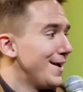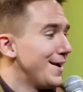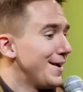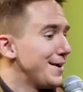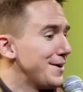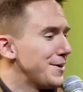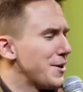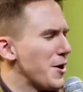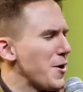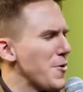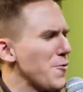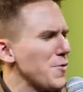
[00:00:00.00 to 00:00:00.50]

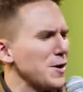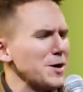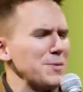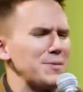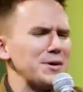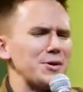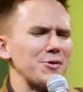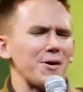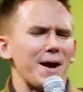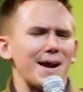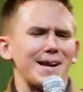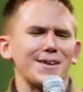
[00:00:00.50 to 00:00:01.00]
You know, wouldn't it
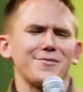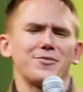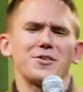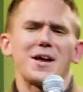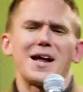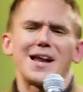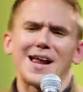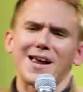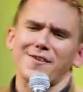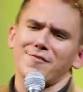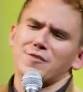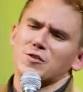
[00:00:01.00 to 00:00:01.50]
be great if you
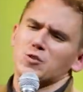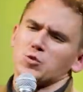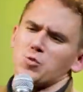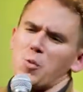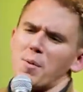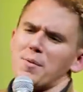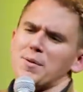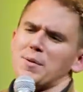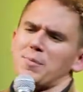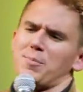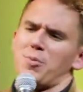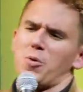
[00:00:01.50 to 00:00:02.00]
got out of a
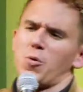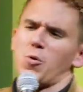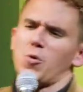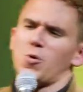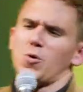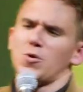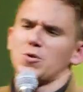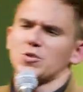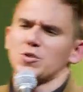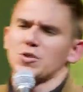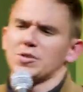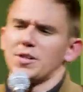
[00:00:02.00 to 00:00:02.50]
swimming
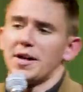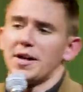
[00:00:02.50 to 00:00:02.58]
pool and you're